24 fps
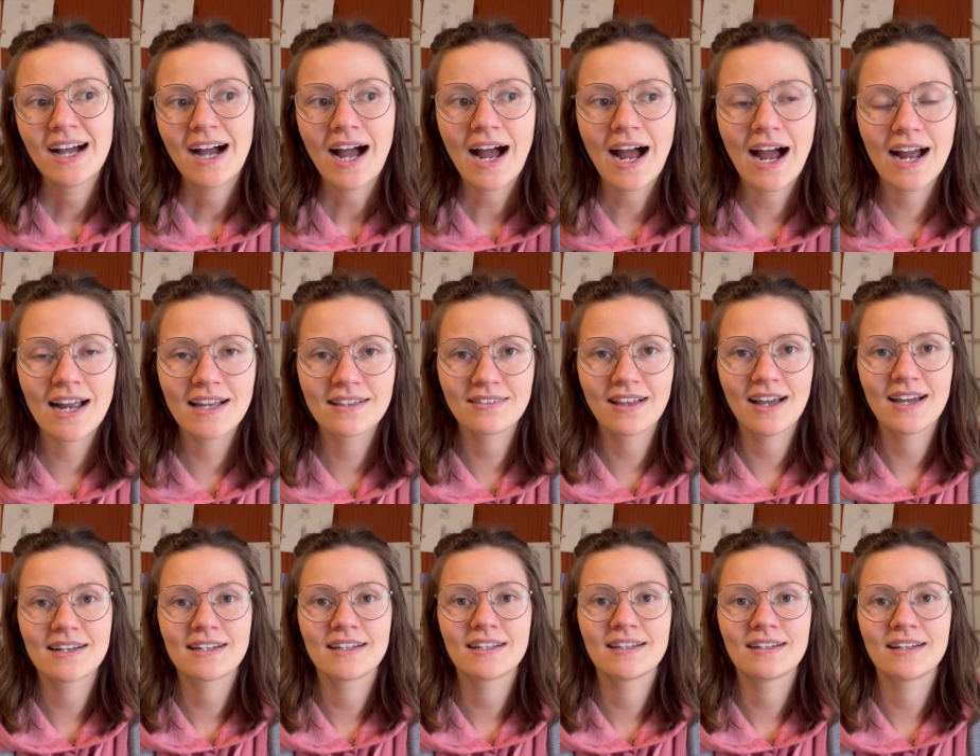
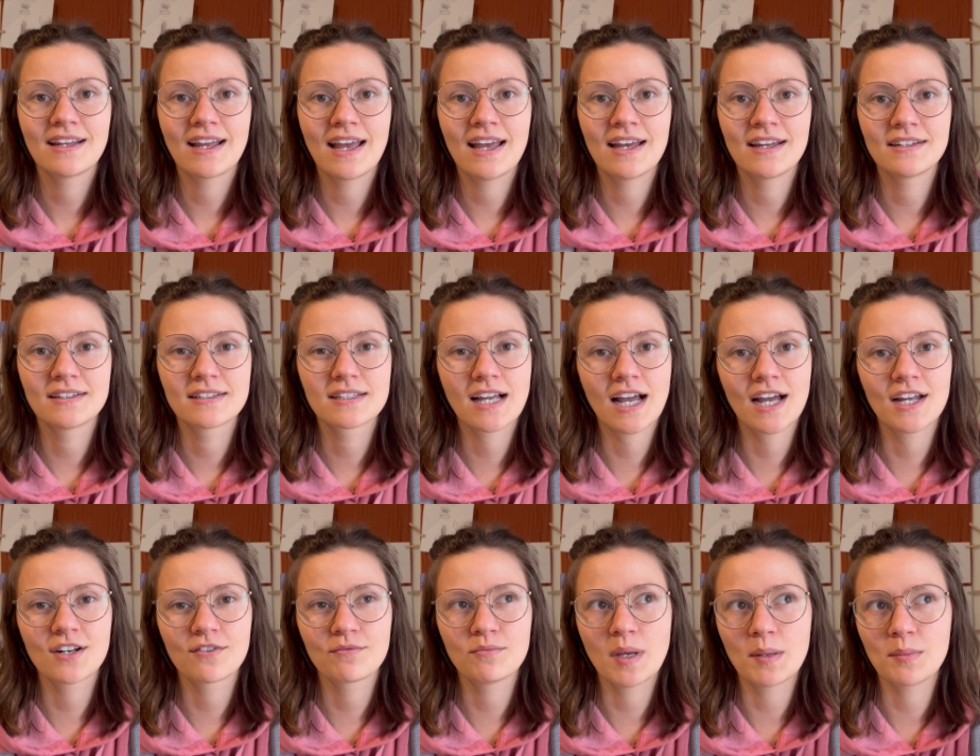highlighted and
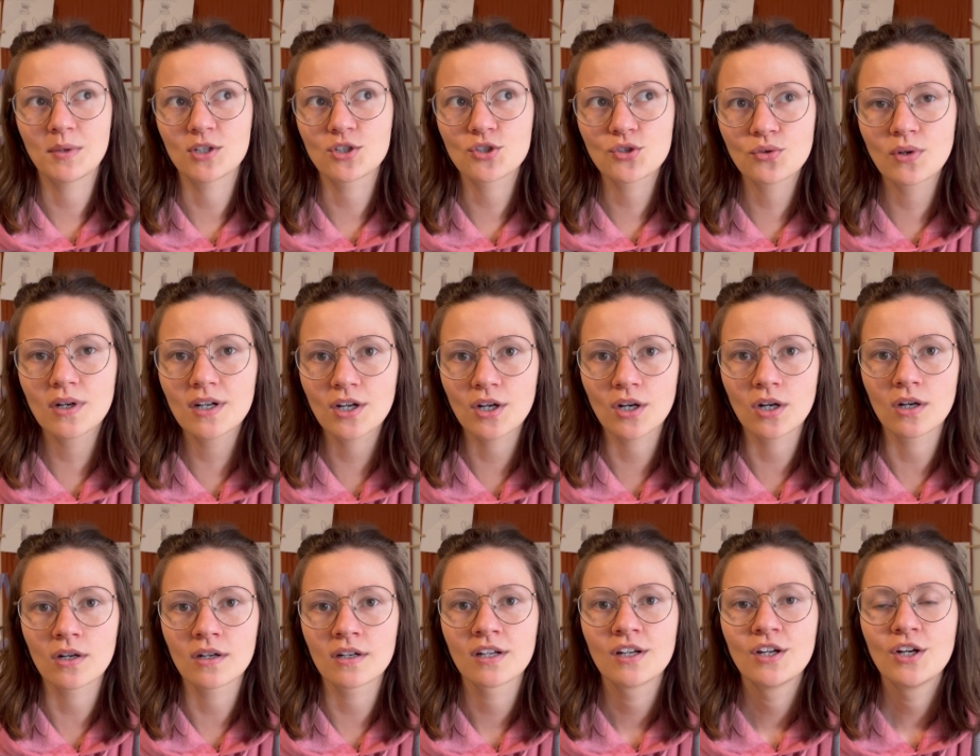kind of maybe
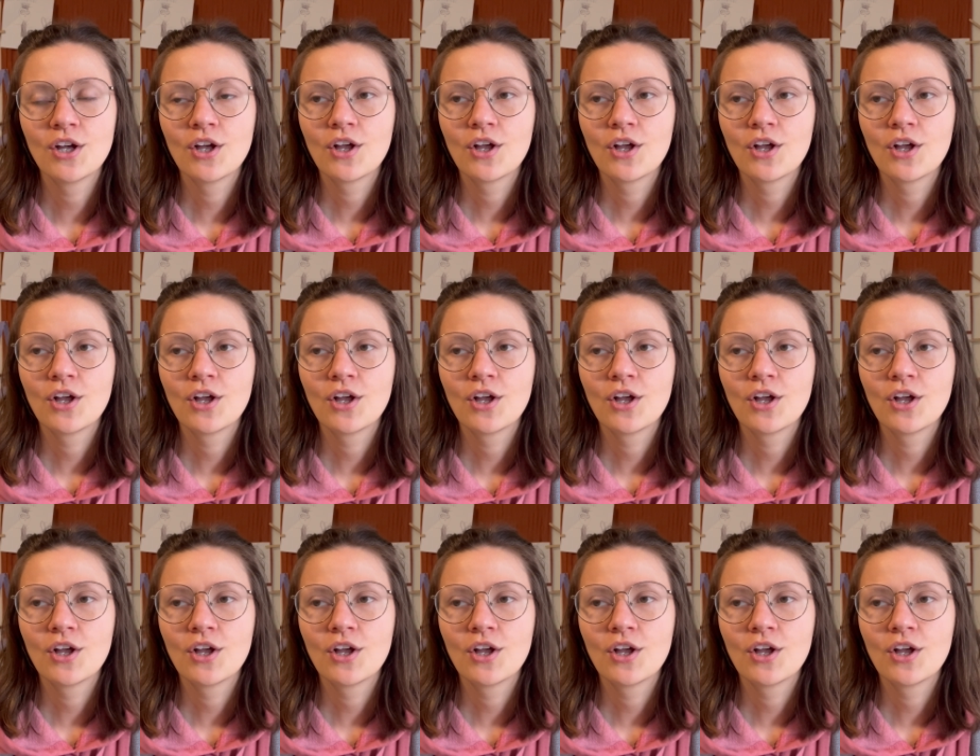triggered